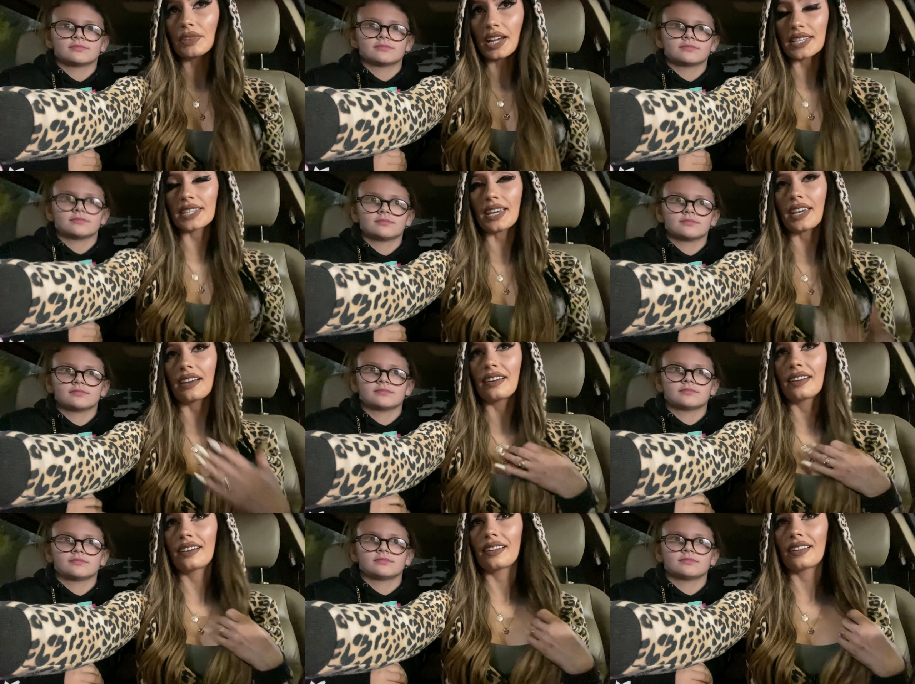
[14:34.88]
Speaker 1: blessing
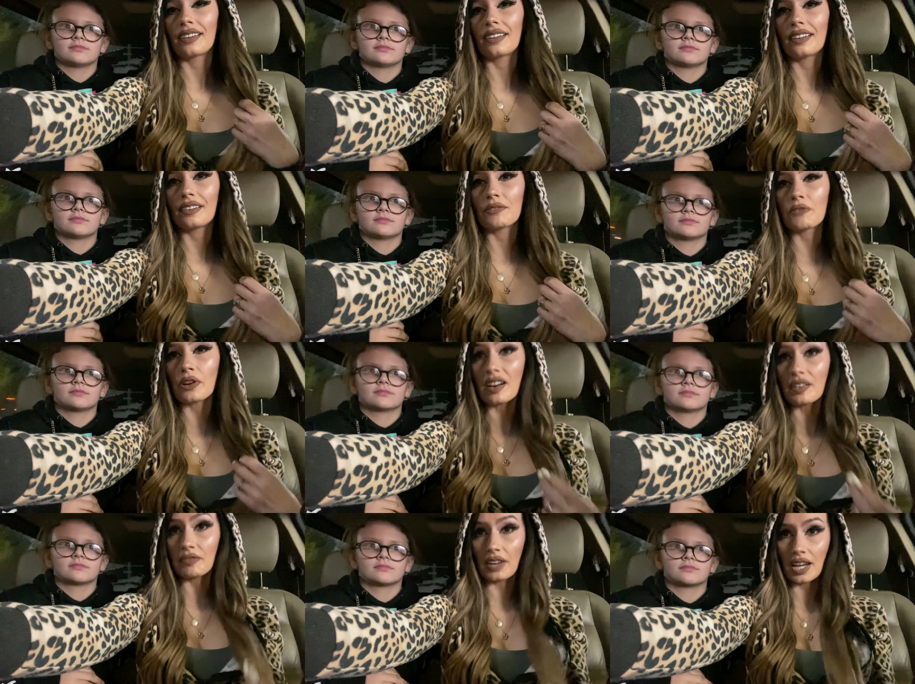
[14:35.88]
for our
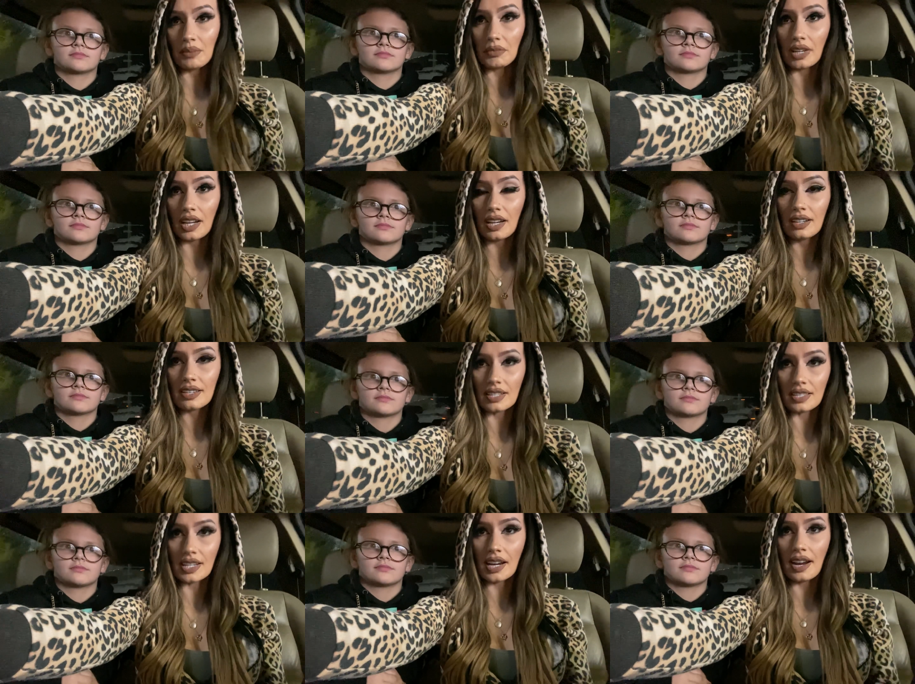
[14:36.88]
family
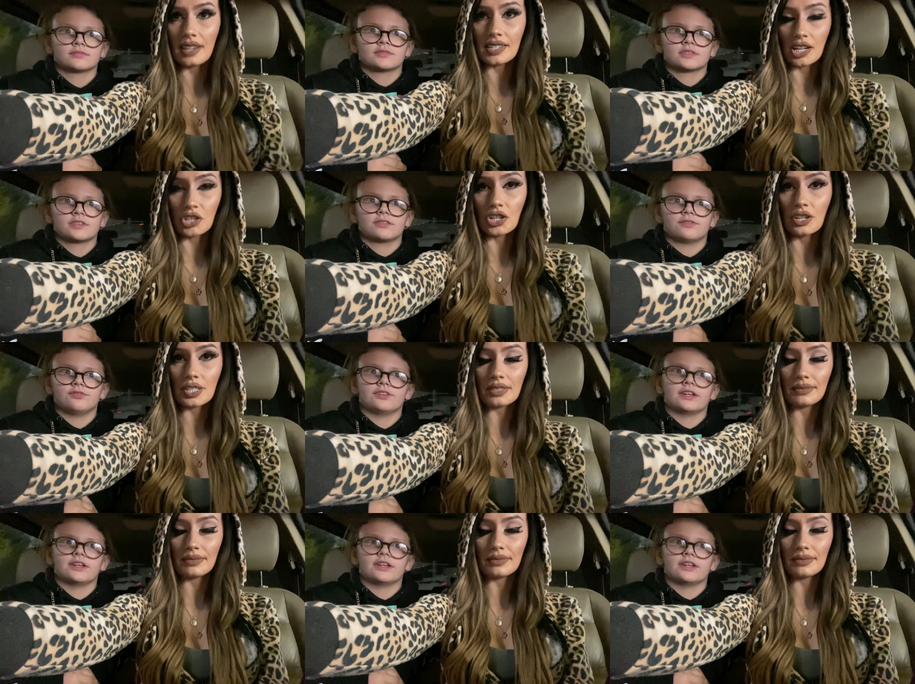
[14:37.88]
since I got dentures?